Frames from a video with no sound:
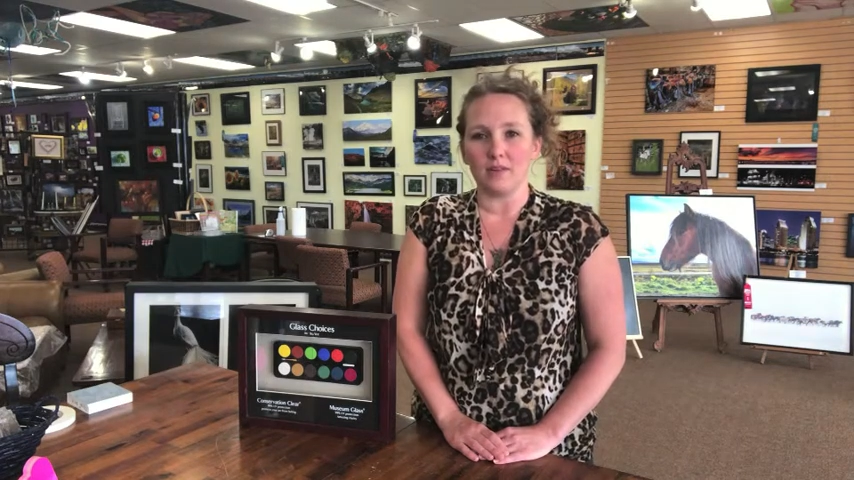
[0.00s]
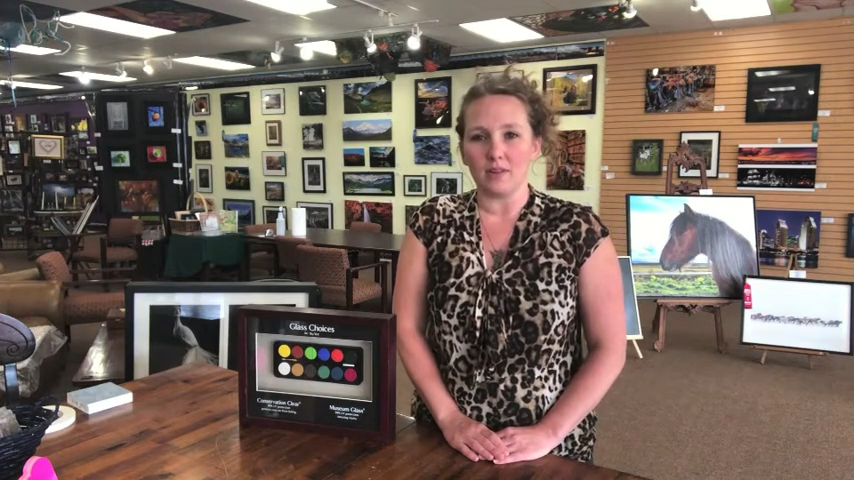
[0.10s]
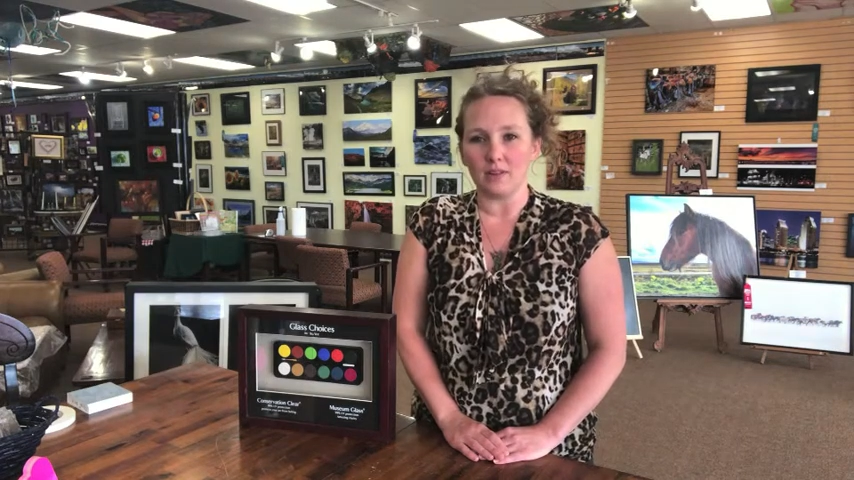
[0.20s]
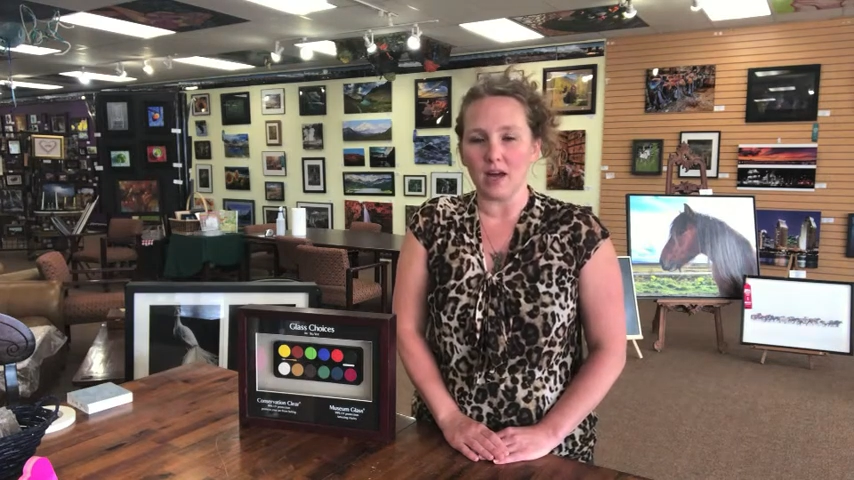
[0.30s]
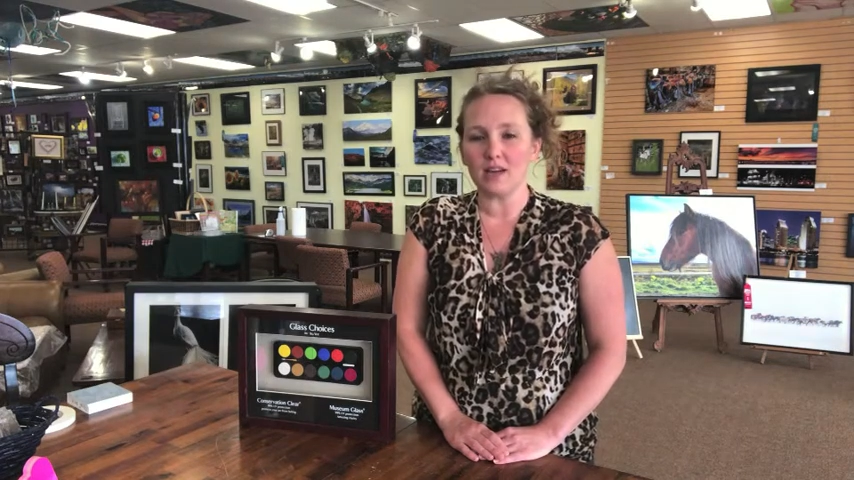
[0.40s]

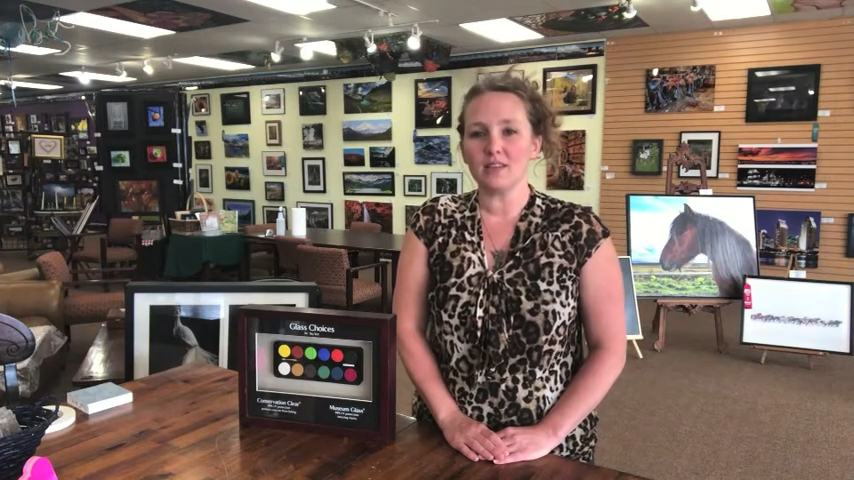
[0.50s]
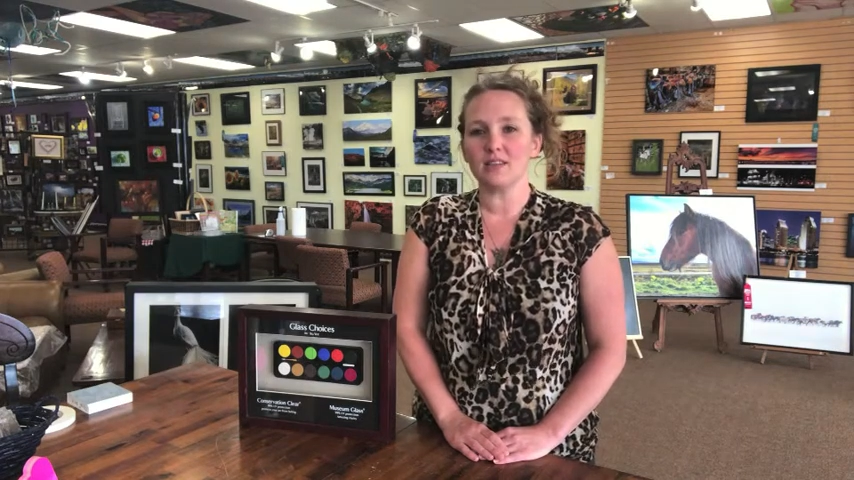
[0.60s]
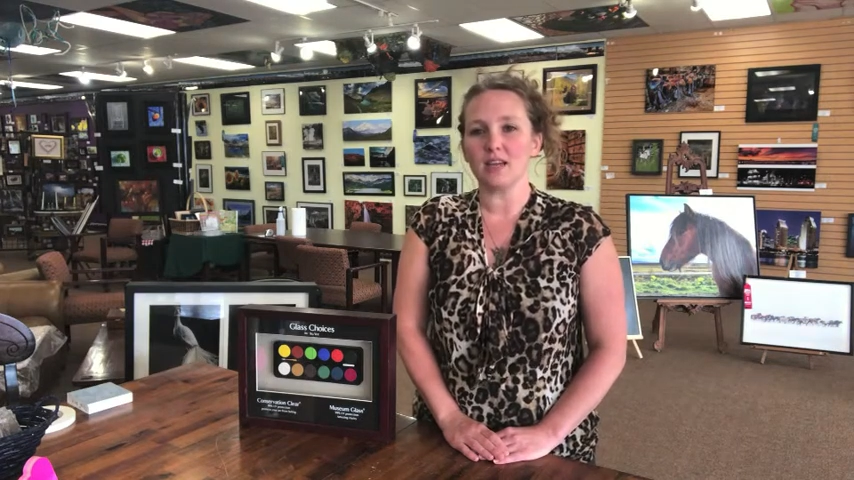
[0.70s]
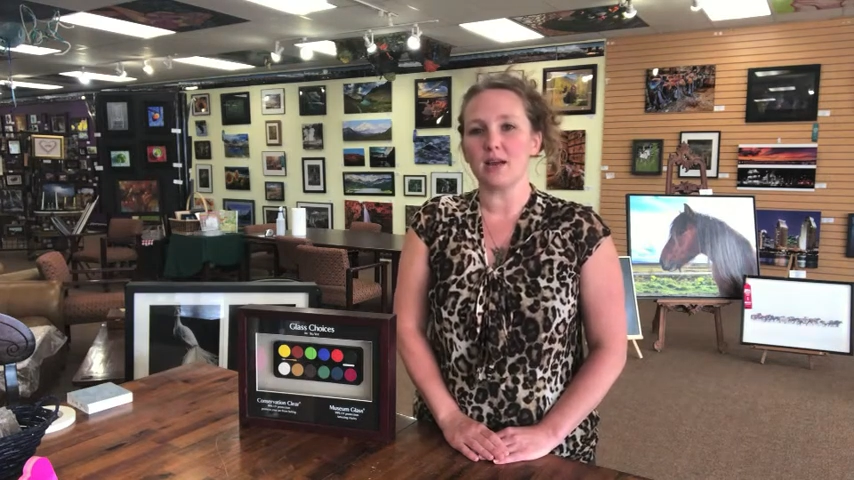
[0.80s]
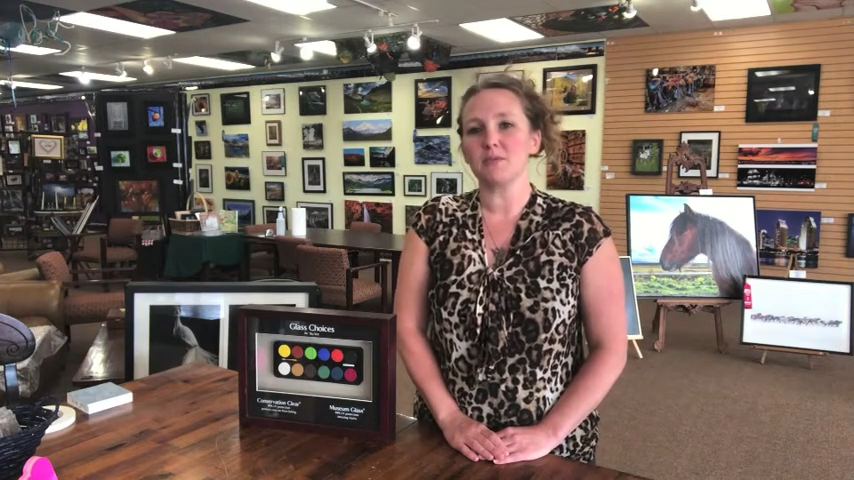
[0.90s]
A lot of the
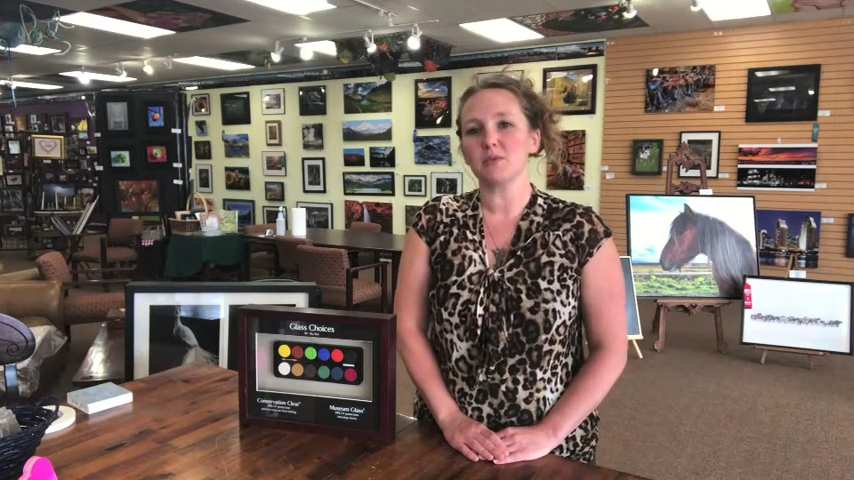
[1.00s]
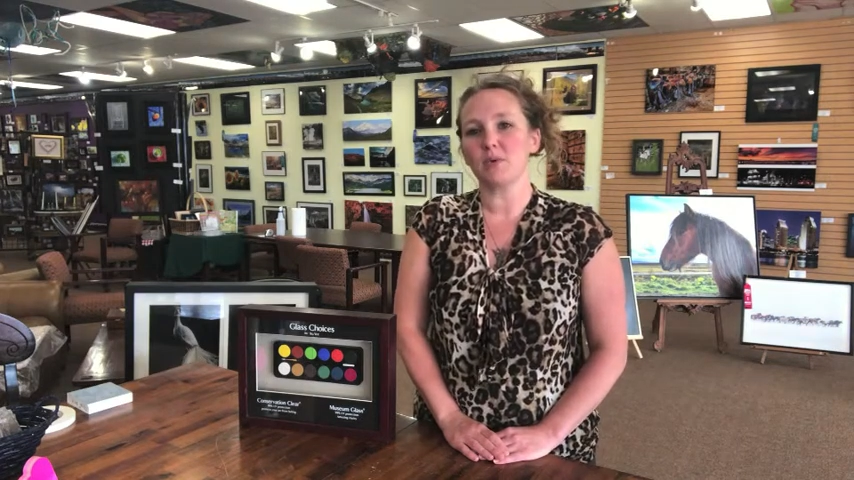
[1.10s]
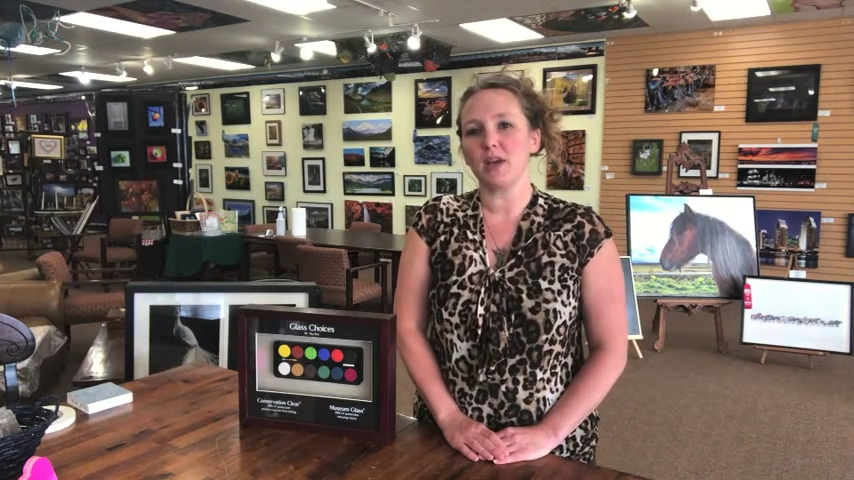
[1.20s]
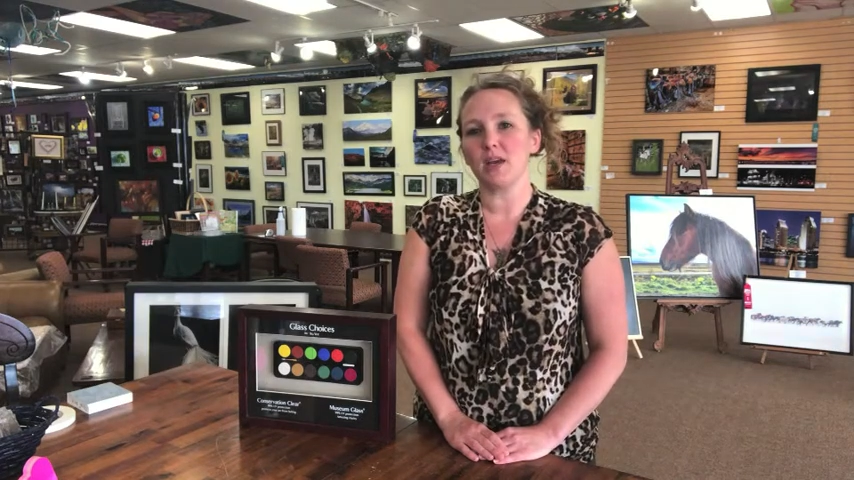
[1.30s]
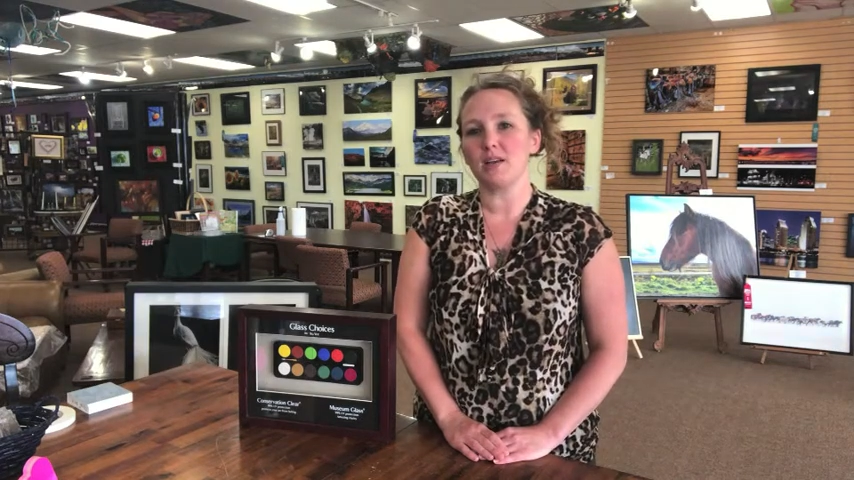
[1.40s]
times
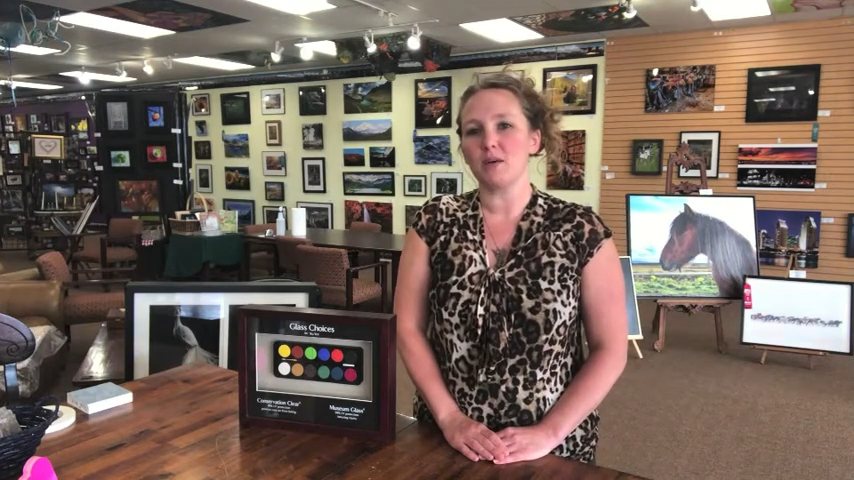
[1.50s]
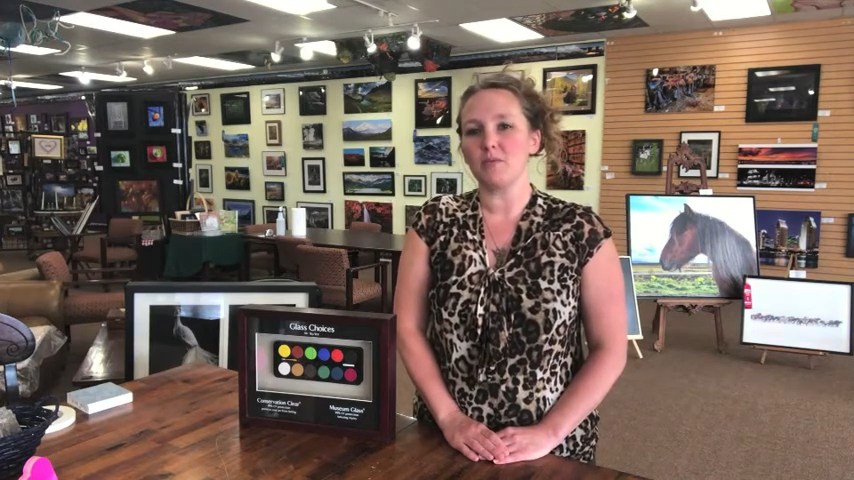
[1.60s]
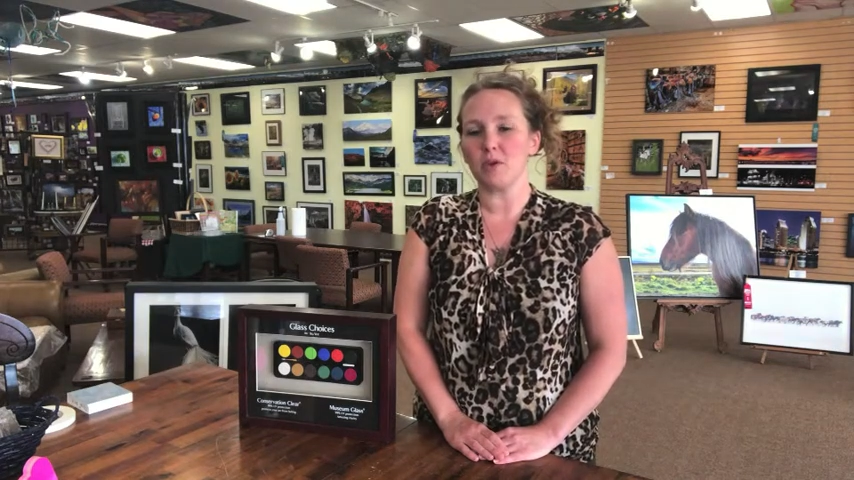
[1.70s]
when